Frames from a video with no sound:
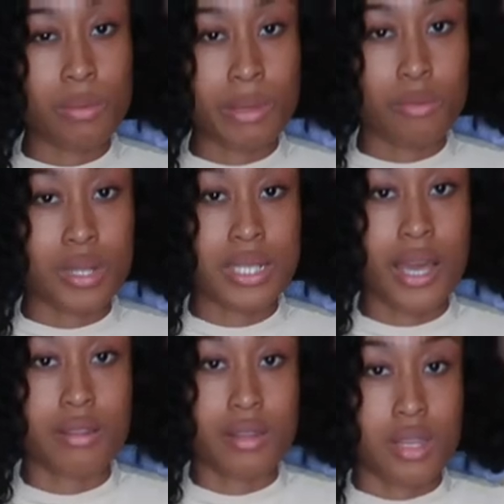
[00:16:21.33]
bit more
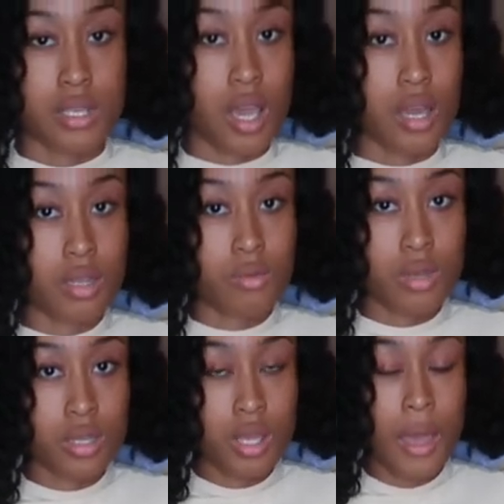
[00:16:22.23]
tighter than the chocolate
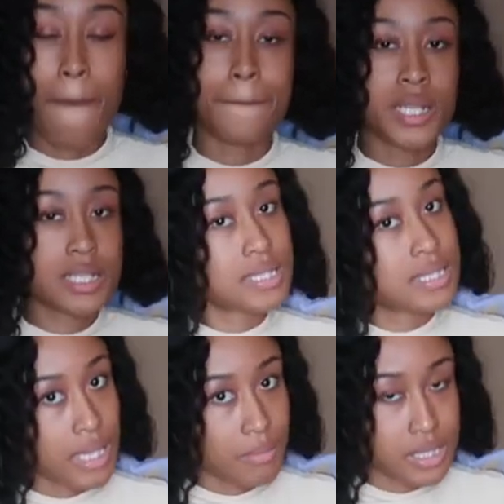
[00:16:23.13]
one. But it's the
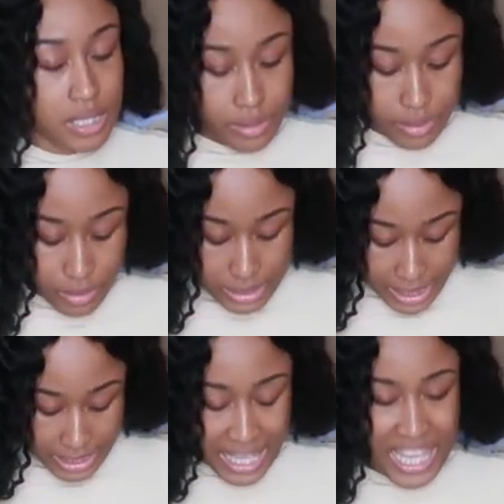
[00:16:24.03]
same material. It's
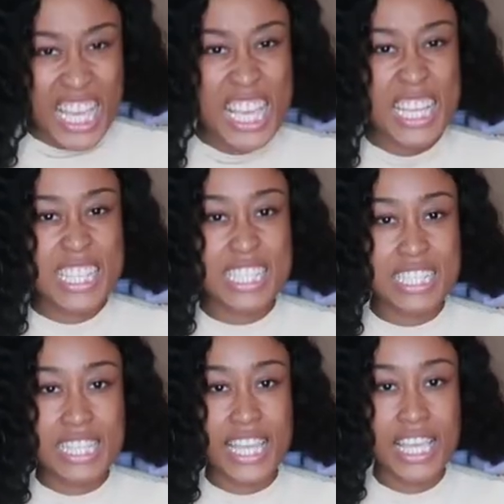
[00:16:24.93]
like that
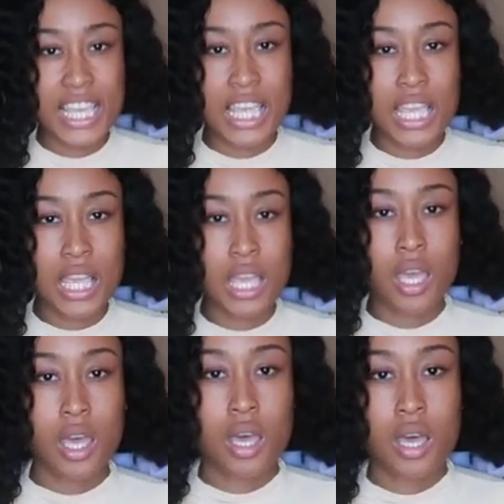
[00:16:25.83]
slinky
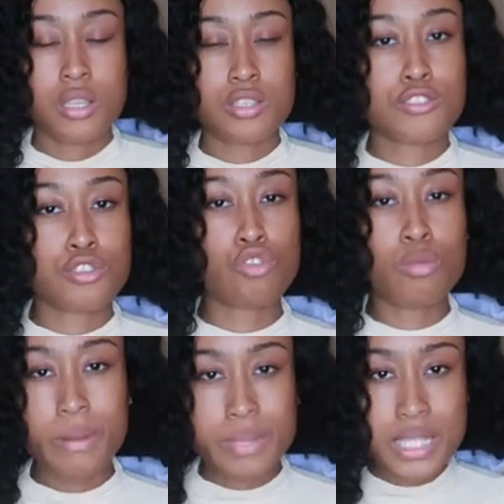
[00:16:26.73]

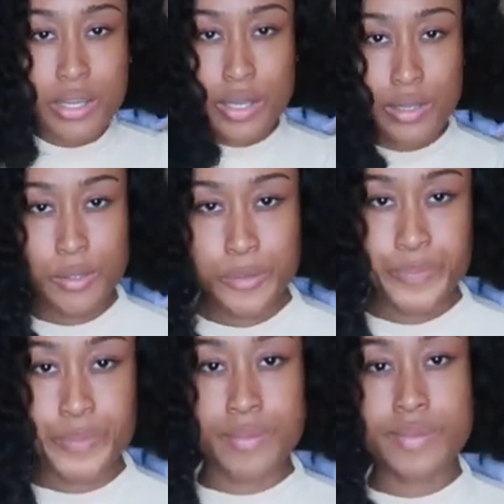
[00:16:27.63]
scuba material.
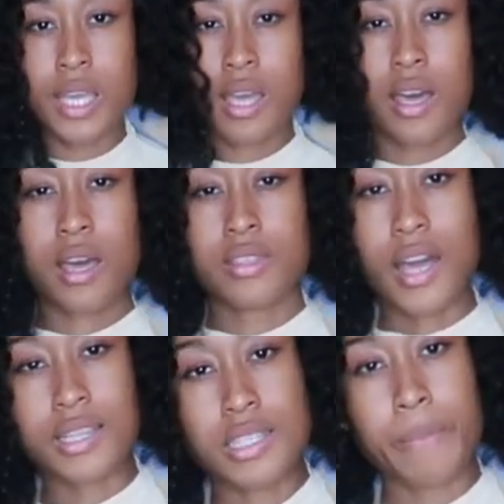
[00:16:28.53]

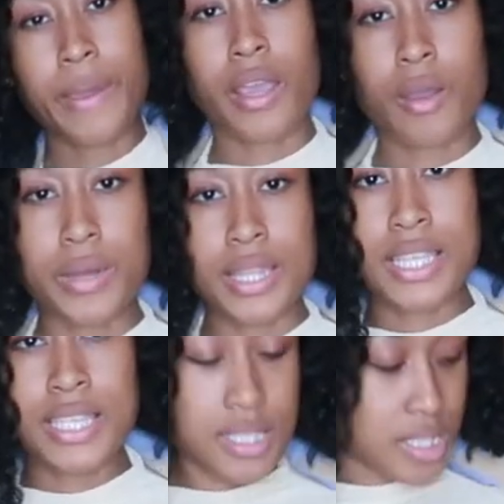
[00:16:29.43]
Thought to pair it with this